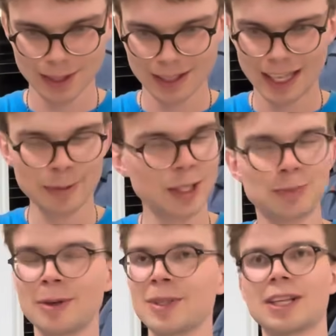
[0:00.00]
I've been
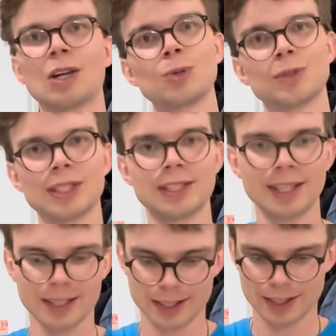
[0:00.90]
experimenting a lot with this
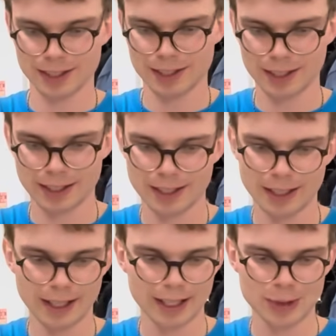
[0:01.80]
deck,
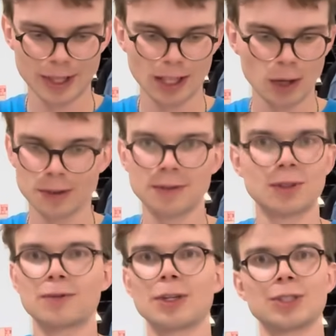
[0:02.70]
tried a lot of
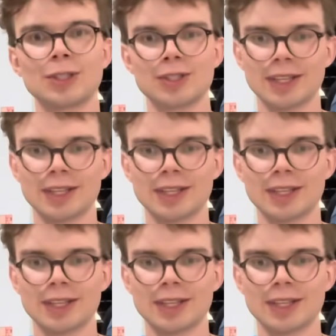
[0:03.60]
different versions,